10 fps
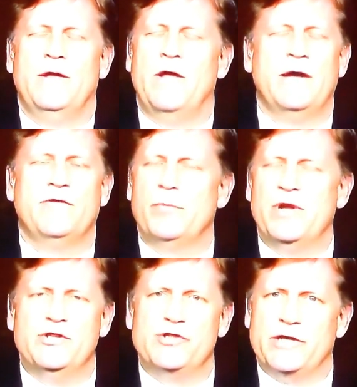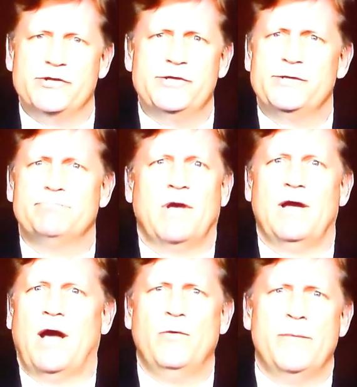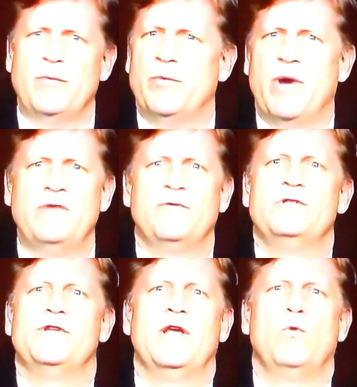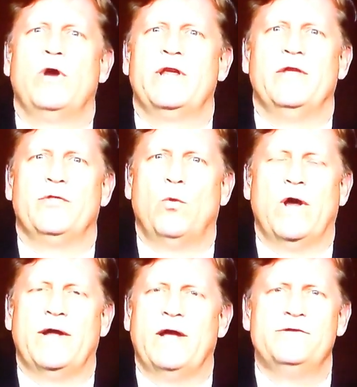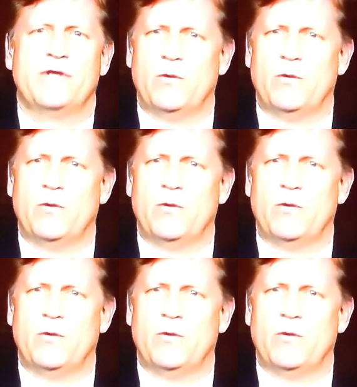not everybody changes, but I remember my first day working at the White House.